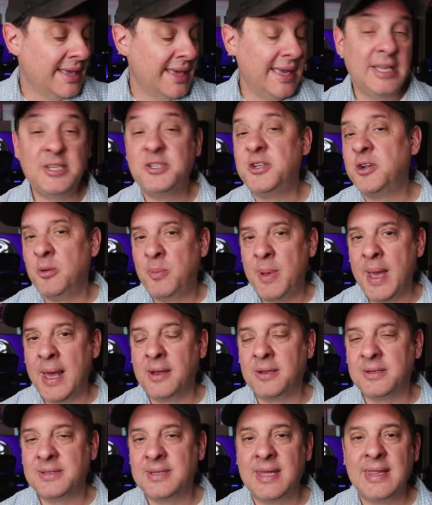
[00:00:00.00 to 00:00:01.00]
into your
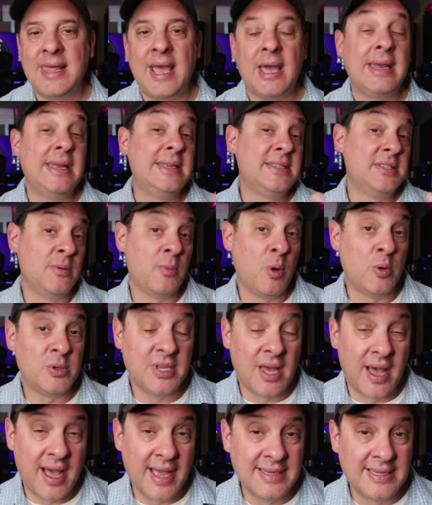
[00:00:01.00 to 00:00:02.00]
pedals, and that is the
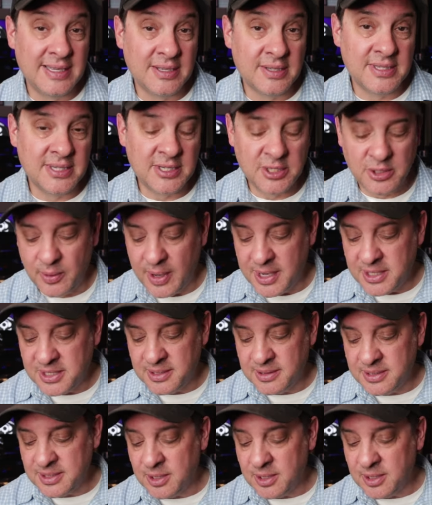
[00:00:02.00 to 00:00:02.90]
most ideal situation.